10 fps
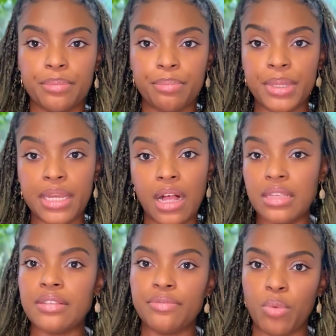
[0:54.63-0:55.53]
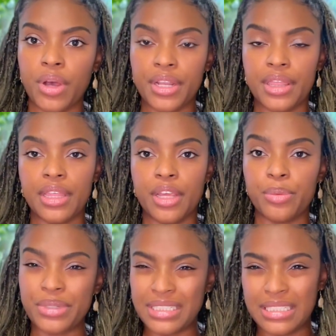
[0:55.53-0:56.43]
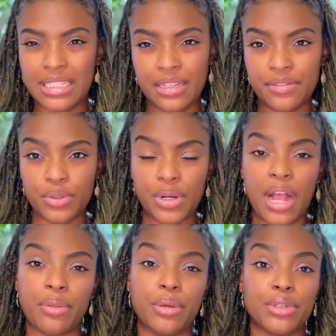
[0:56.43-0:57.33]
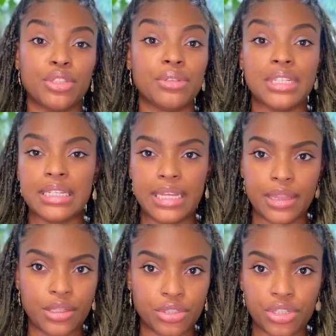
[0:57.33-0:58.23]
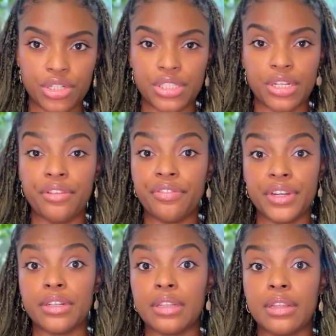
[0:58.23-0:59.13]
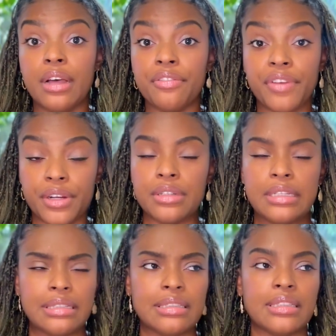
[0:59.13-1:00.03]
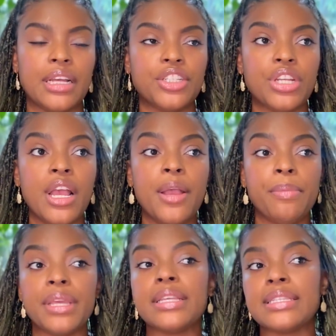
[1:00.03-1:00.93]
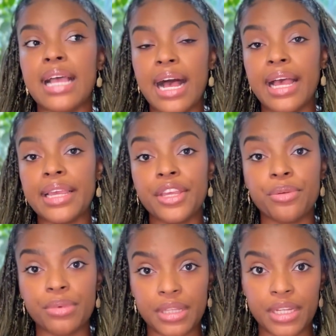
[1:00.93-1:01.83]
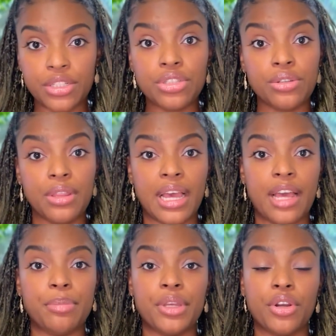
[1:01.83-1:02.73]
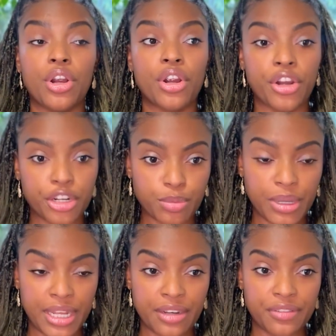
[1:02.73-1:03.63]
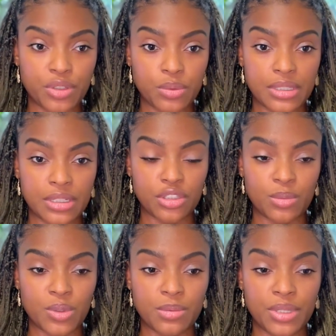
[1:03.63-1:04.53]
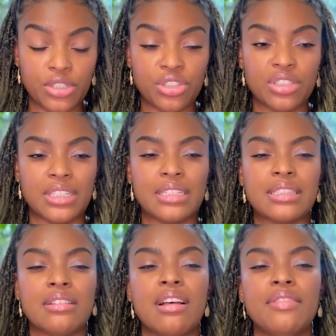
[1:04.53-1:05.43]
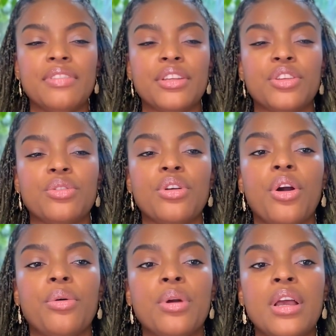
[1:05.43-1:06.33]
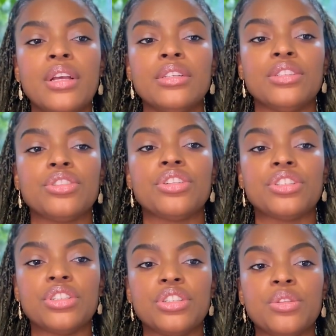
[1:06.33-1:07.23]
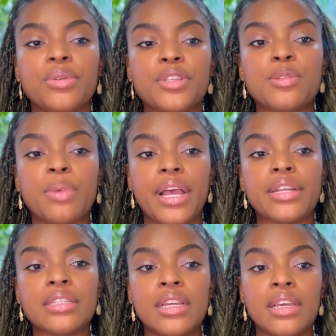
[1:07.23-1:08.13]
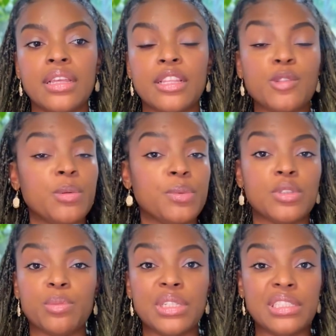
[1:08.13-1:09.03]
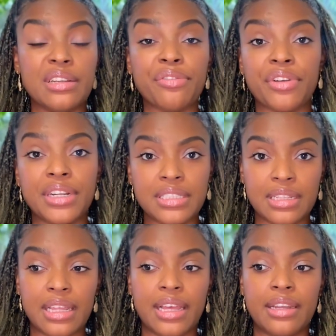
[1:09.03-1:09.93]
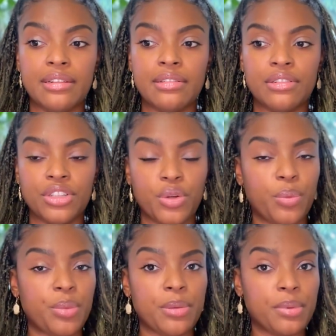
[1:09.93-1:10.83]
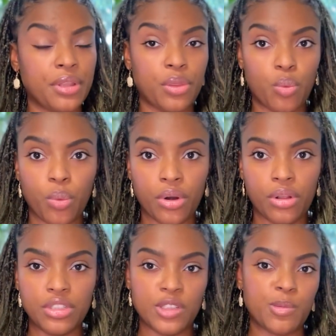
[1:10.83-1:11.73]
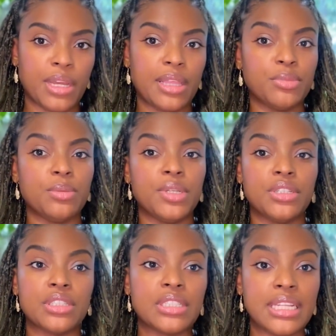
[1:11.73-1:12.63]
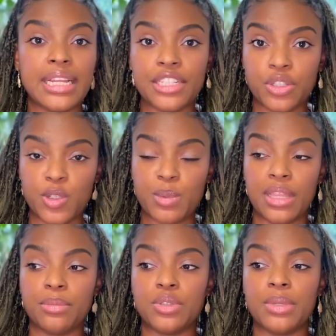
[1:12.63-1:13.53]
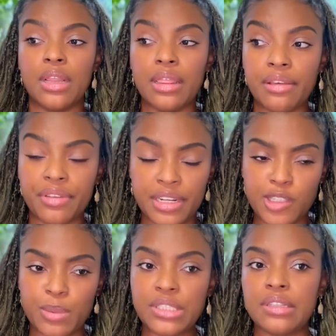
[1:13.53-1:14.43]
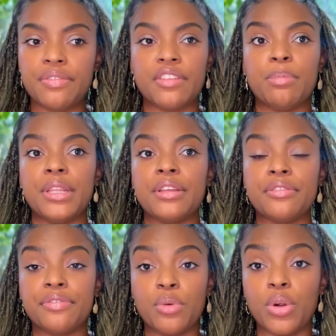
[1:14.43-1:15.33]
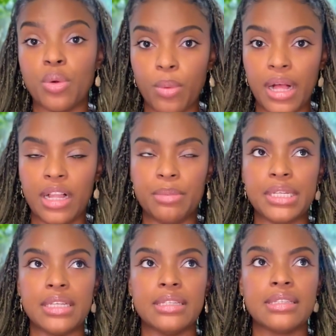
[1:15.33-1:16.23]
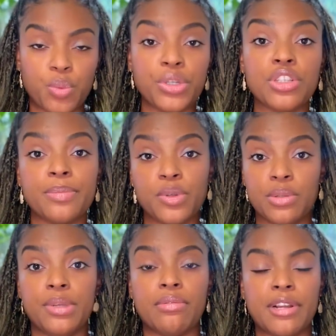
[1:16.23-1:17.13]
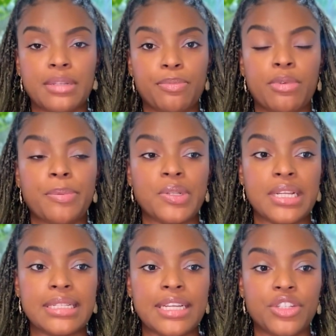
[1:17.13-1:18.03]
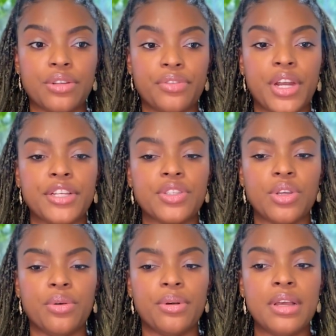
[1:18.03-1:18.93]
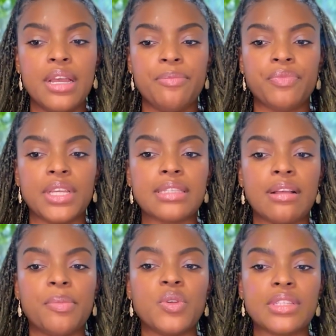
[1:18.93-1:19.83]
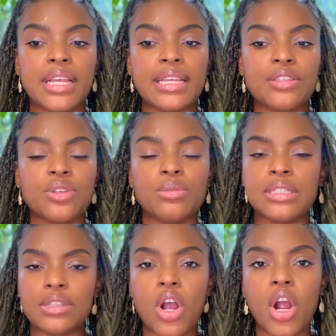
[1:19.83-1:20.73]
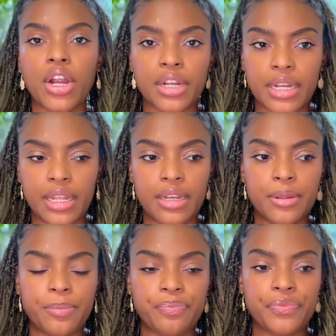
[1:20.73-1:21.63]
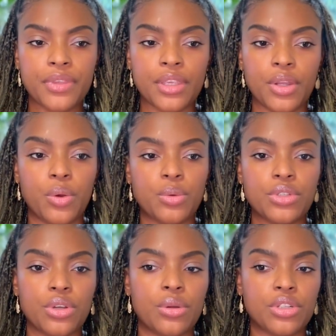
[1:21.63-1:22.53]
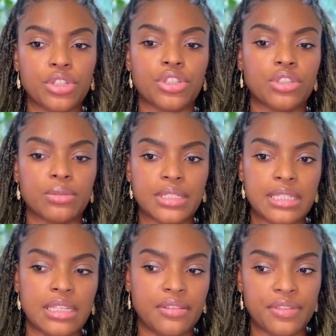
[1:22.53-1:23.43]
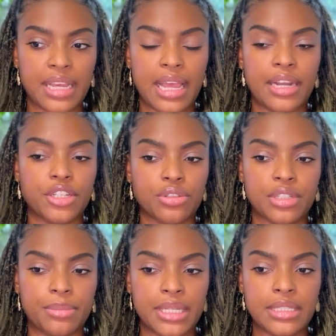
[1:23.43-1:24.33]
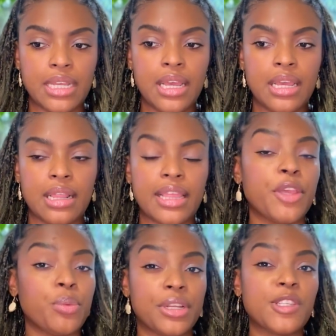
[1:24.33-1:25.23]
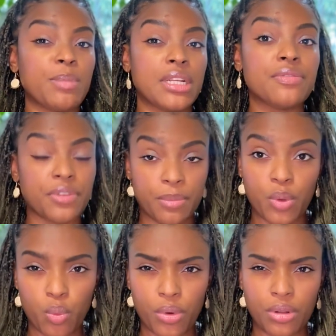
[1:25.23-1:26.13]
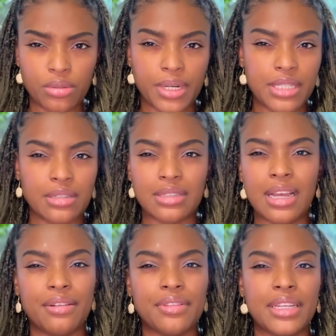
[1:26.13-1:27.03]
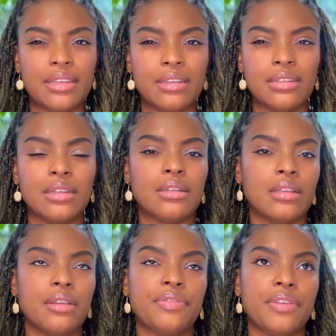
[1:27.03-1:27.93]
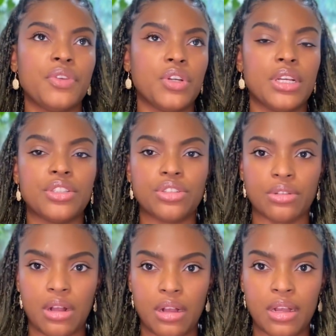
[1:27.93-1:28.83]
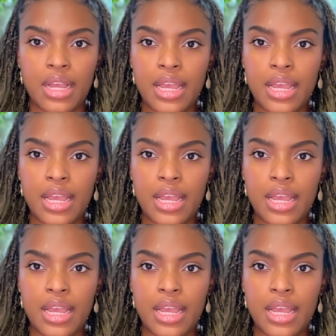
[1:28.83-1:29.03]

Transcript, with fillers: because of what they received or how they were treated in the church unfair, unfairly and such because i can relate to that being hurt by individuals supposed to be in church that it's kind of like you go to church and you expect these people to be different than you know people in the world you expect them to be understanding you expect them to be loving especially if they've been there for a while because we're supposed to be a re- representation of christ so it's almost like it's so disheartening you know to go to church to receive that kind of treatment that you would expect from the world, right? So it's kind of like it, it, if, if you're not strong